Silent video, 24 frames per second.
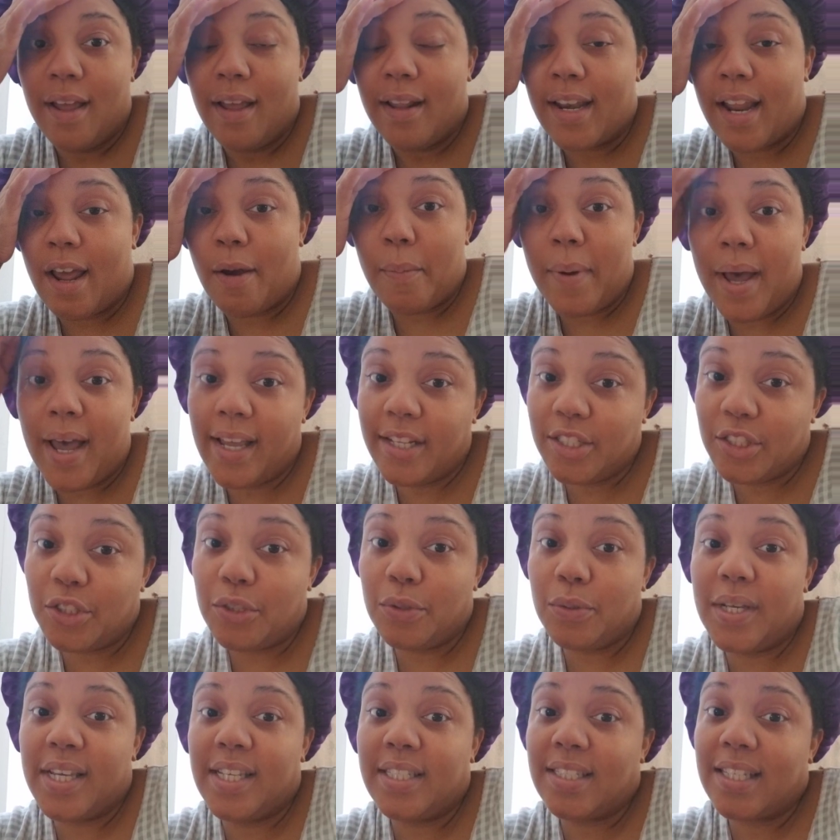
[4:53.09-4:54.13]
Now mind
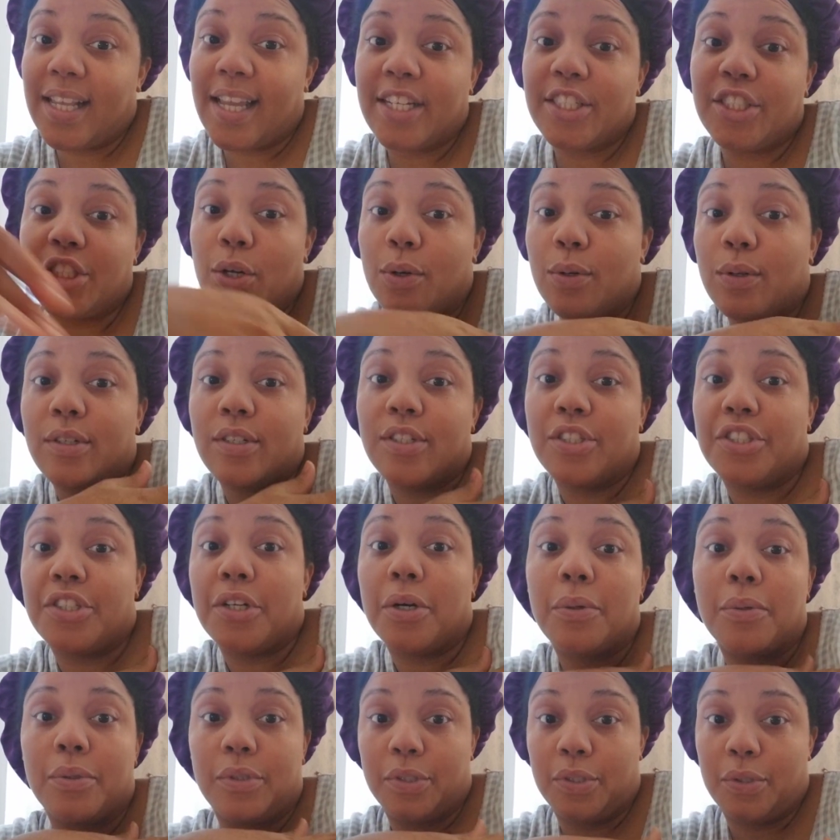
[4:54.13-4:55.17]
you, it's like shoulder to
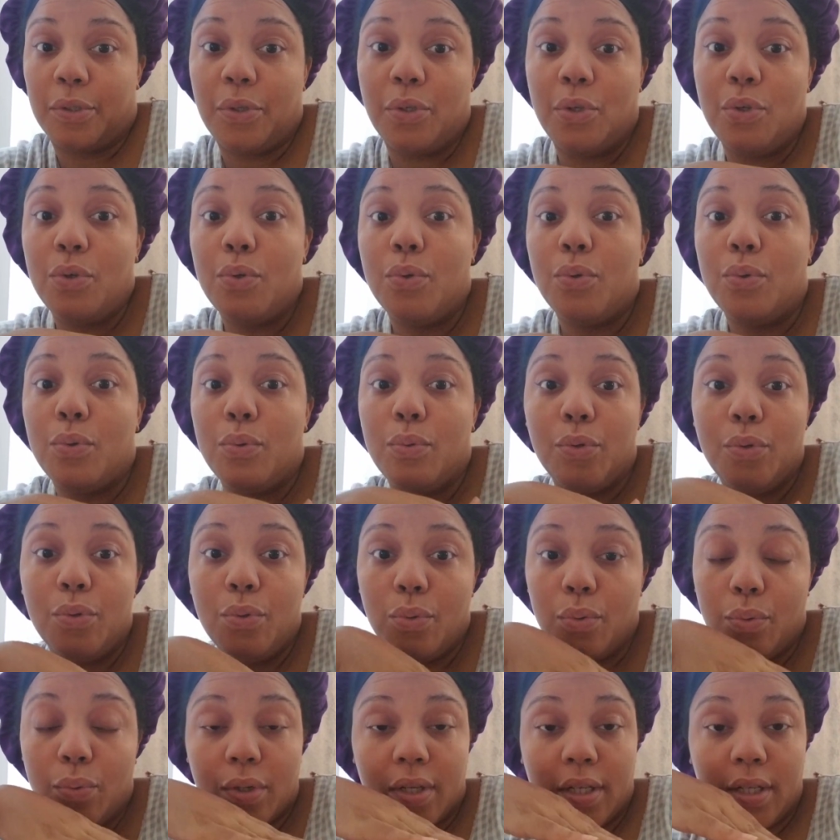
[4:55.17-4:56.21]
shoulder, so
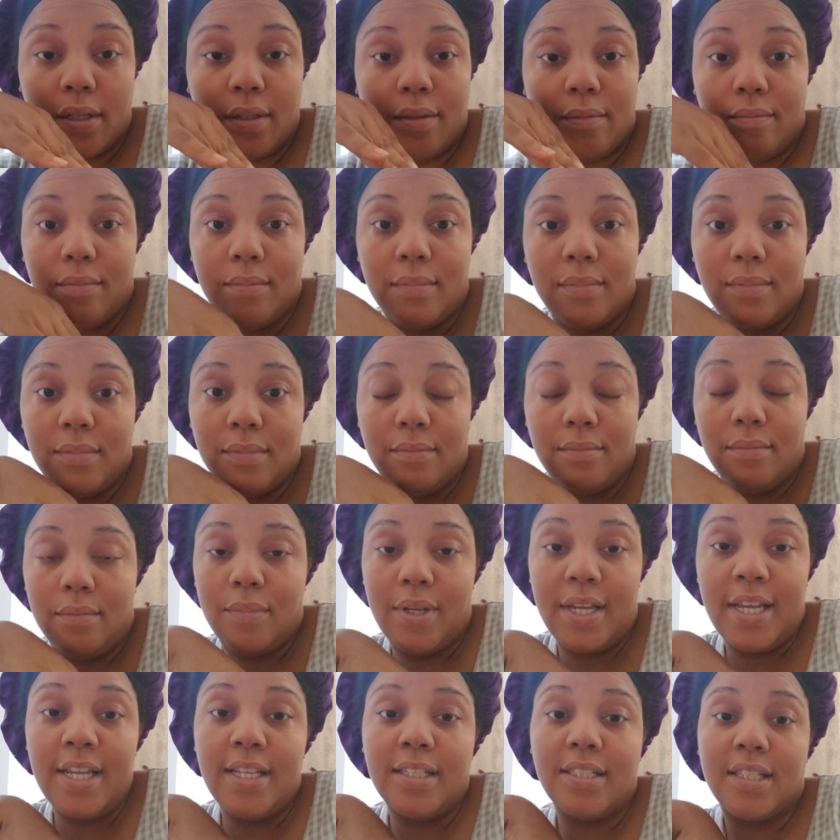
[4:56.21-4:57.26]
you could
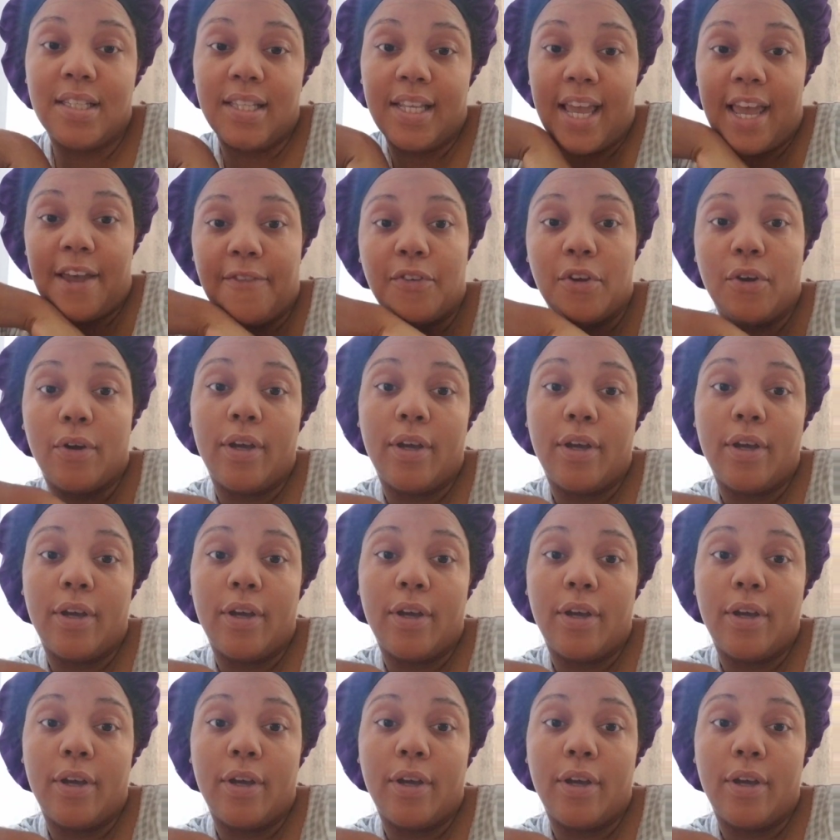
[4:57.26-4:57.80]
easily have your